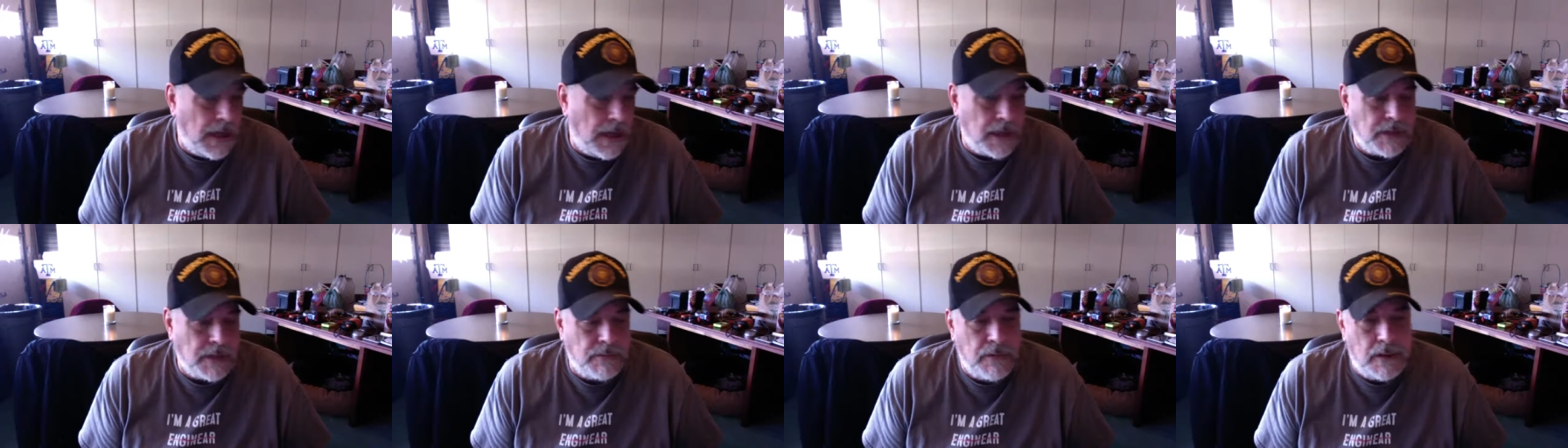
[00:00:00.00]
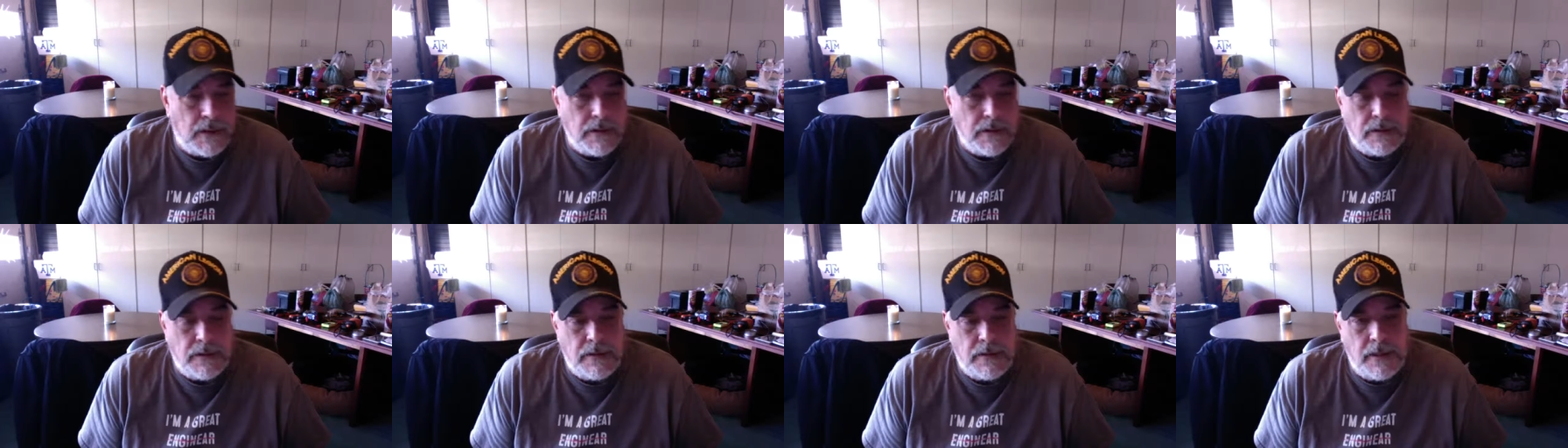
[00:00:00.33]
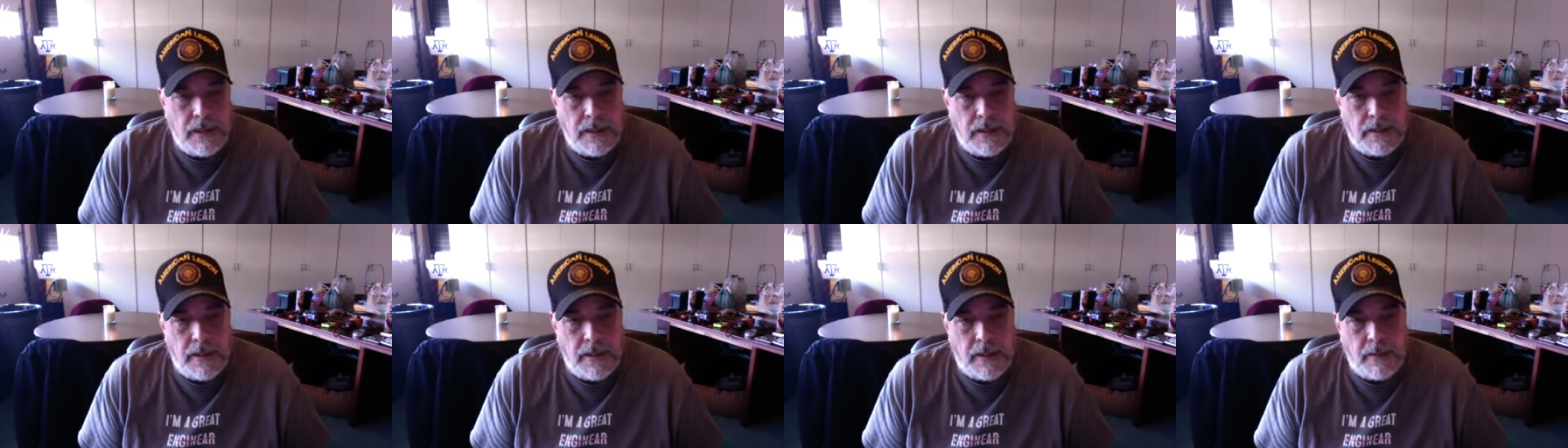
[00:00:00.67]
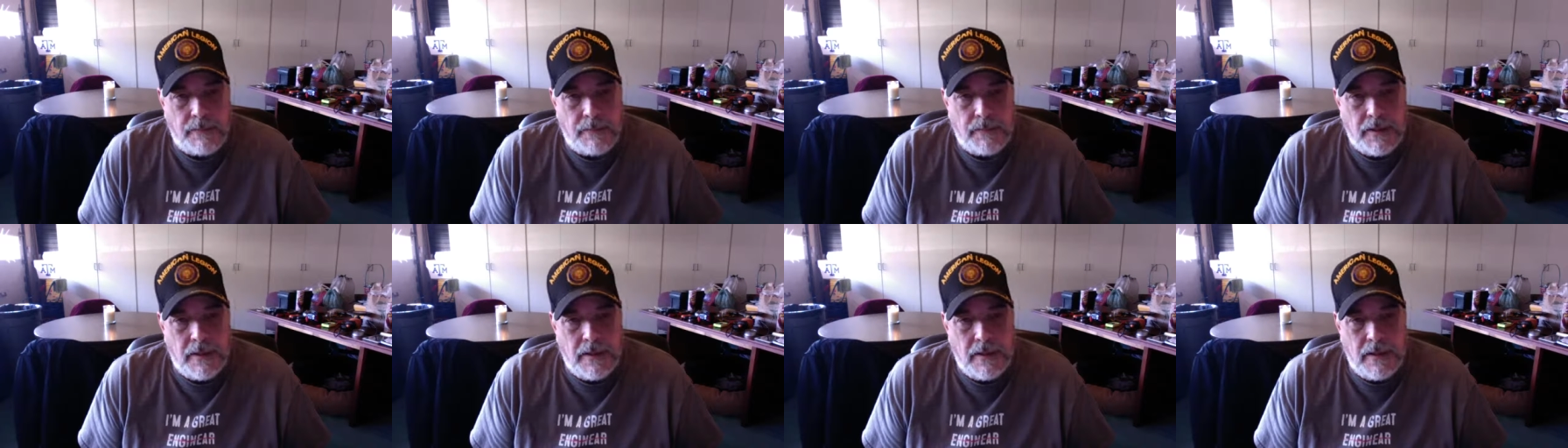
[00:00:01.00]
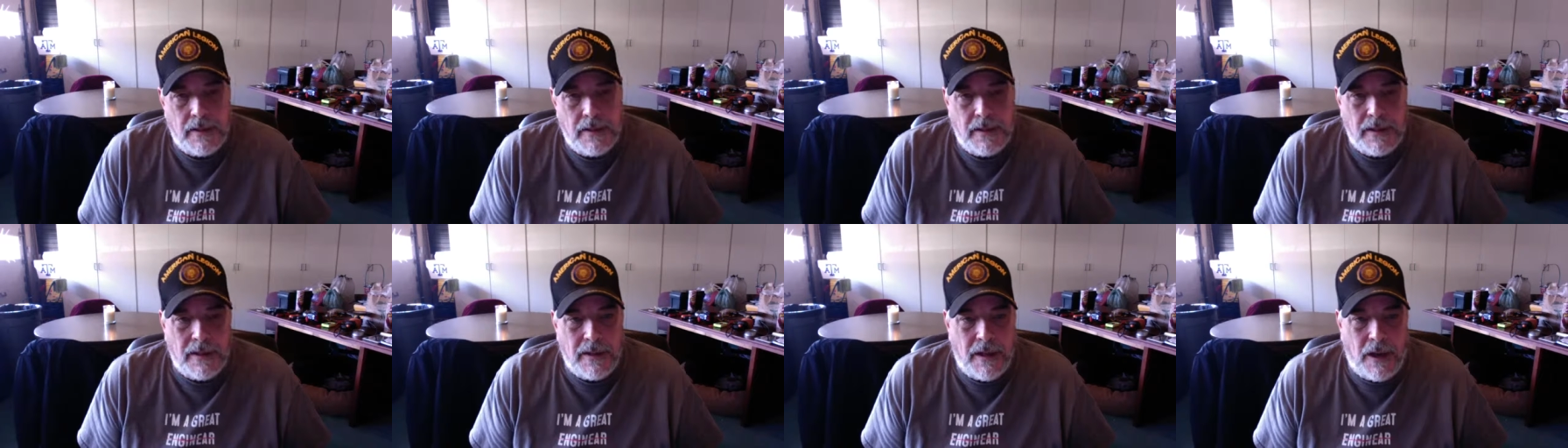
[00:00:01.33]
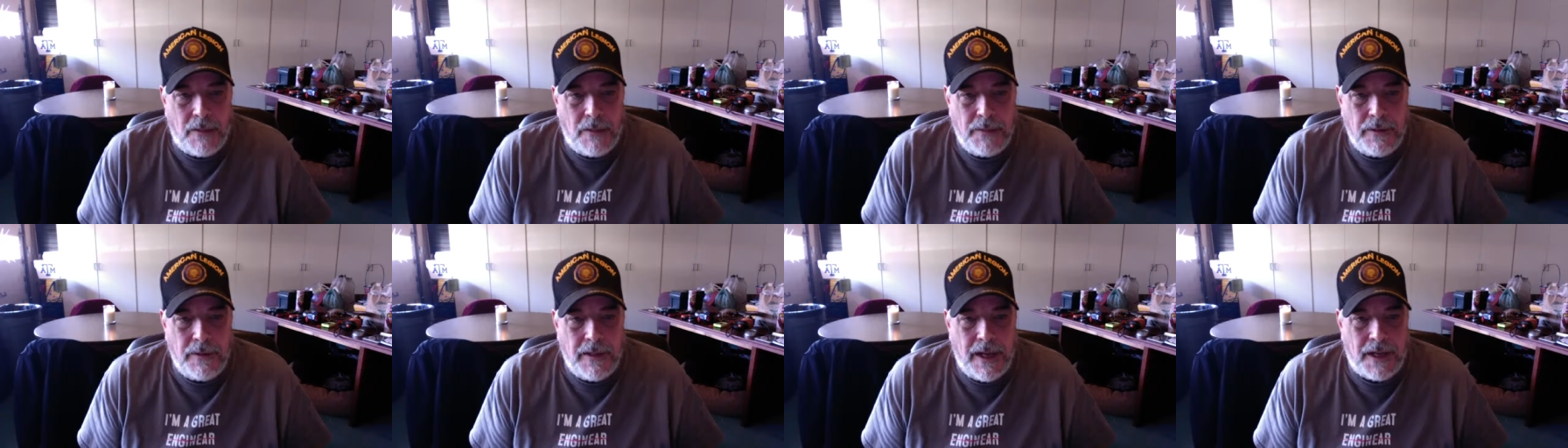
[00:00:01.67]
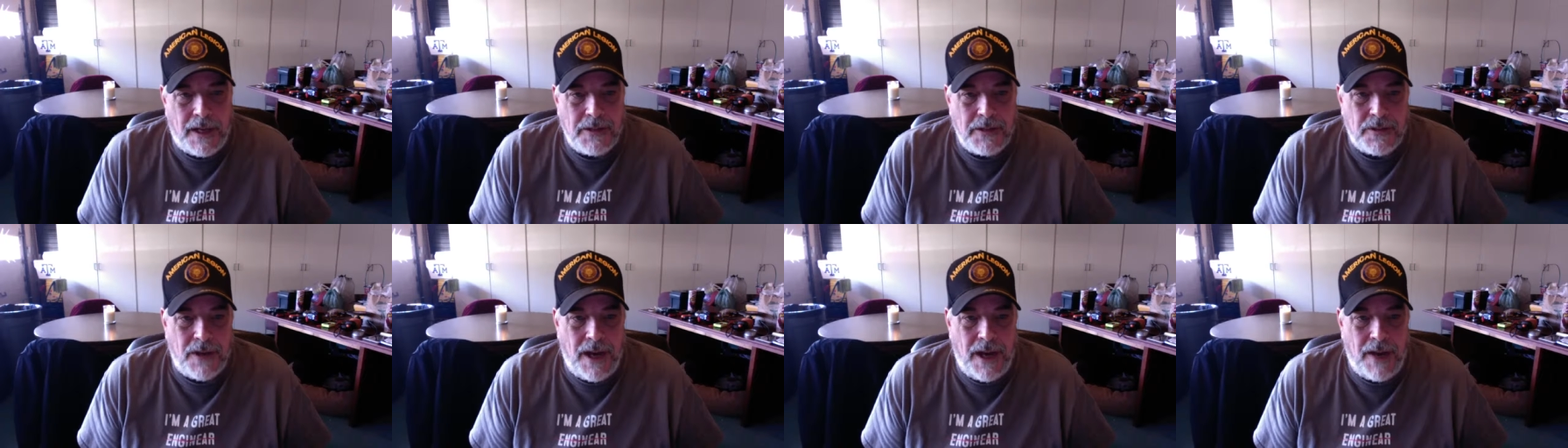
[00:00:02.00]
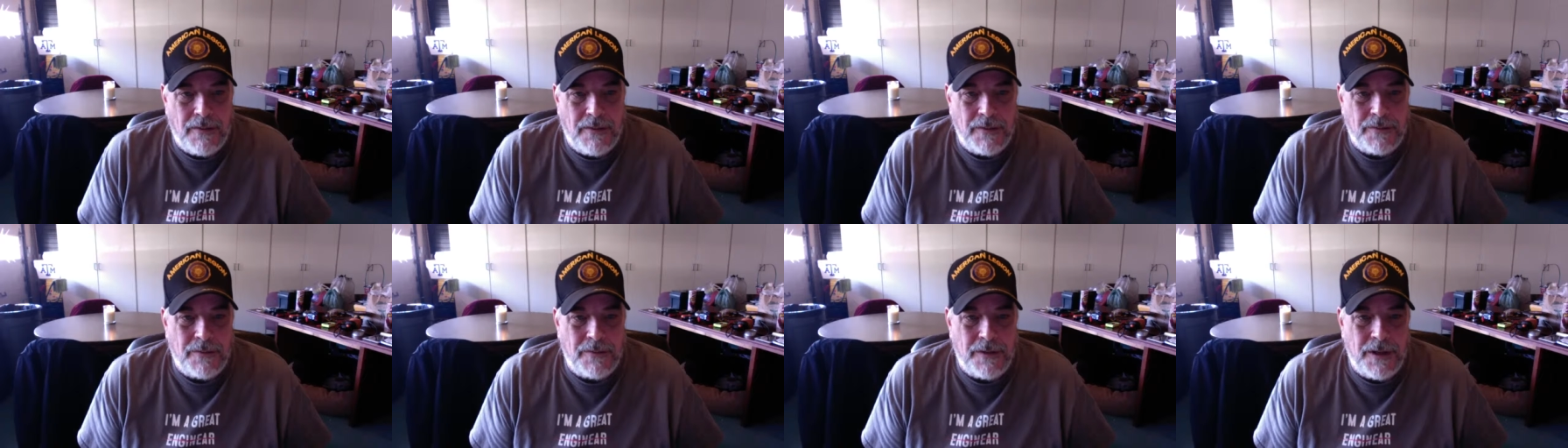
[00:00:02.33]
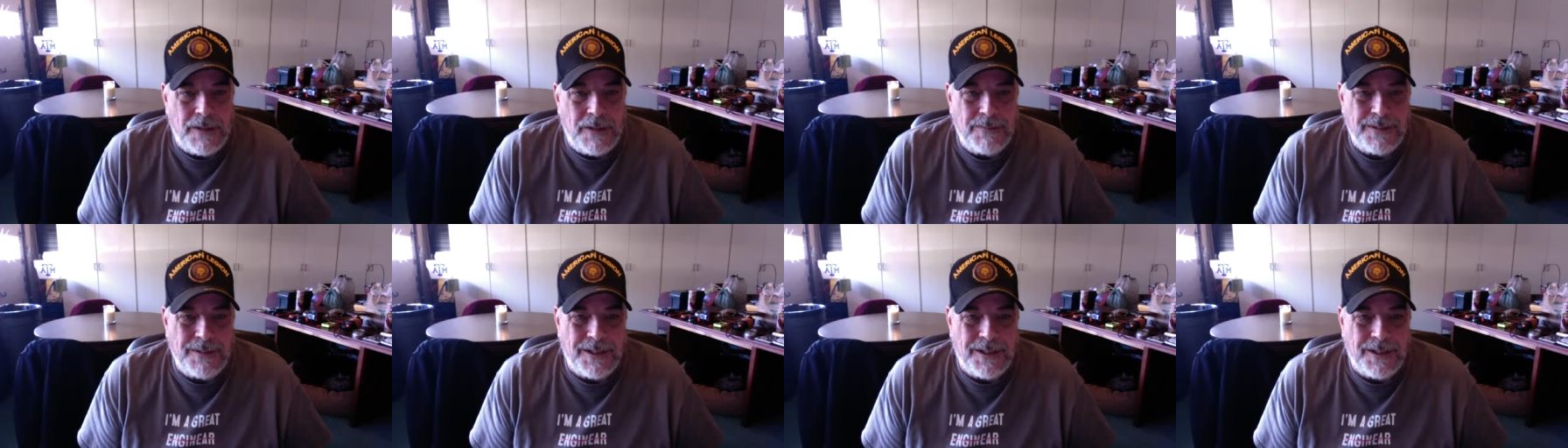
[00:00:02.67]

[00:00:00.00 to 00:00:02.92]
as much detail. Hope you guys are having fun,